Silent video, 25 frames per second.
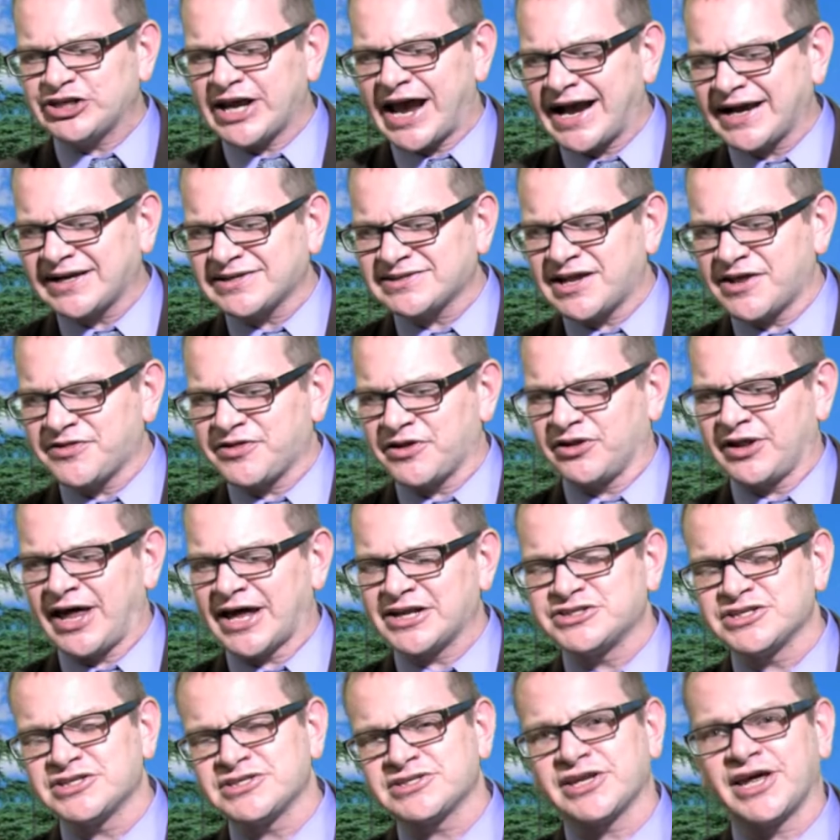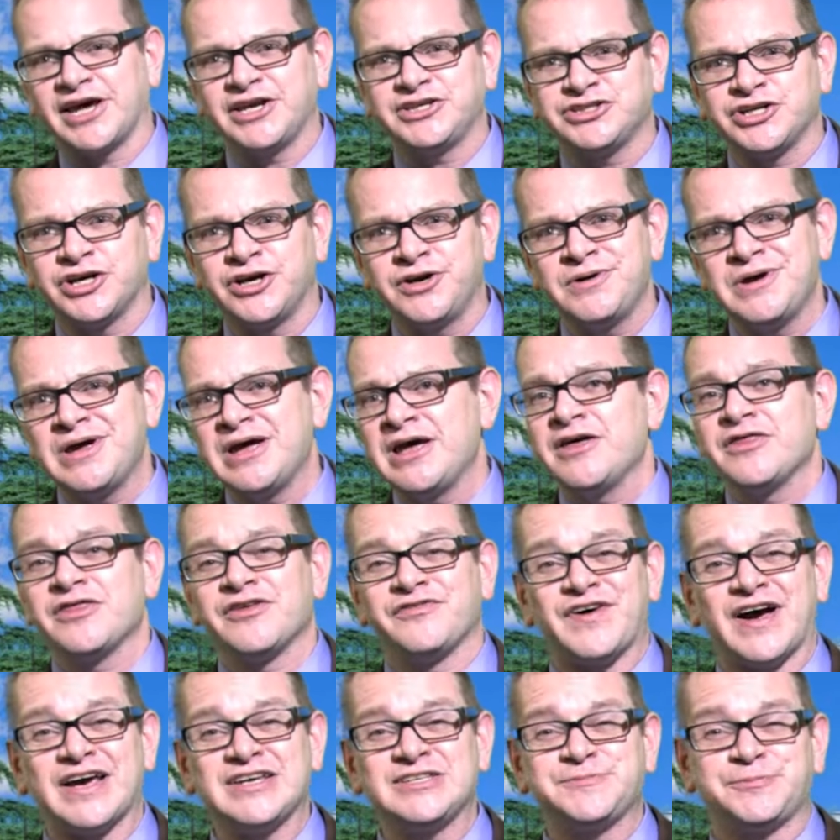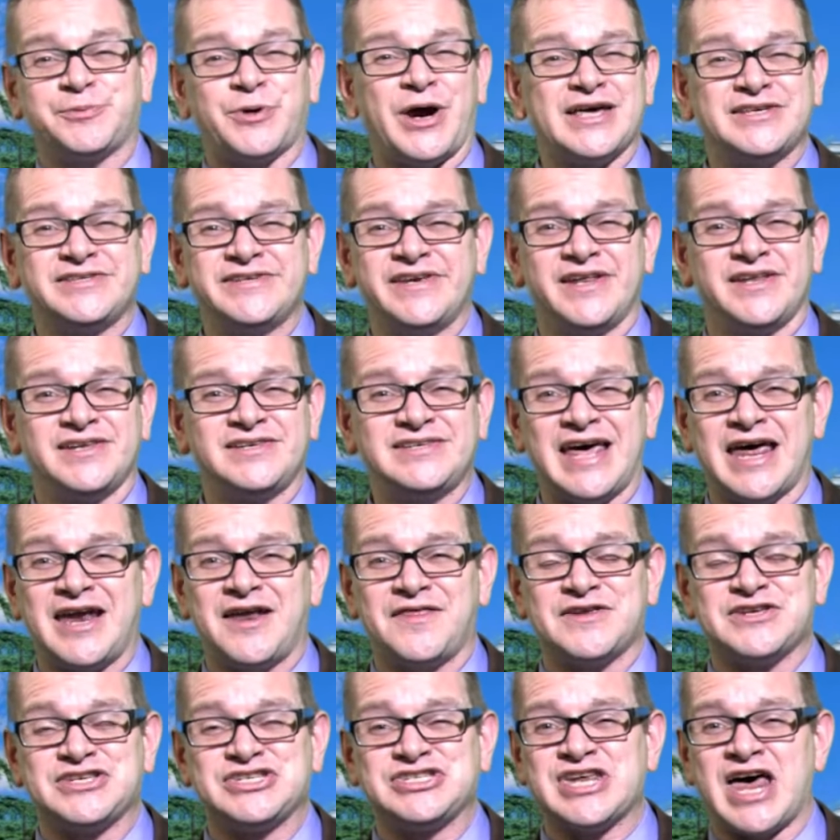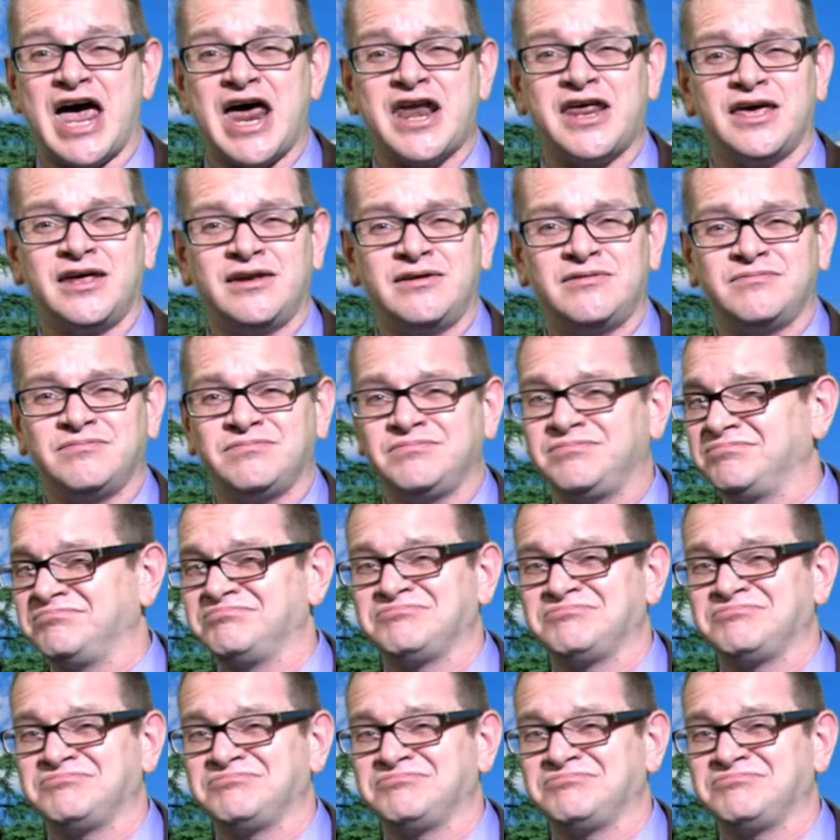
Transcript: checks on the legislature. The vice president's head of the Senate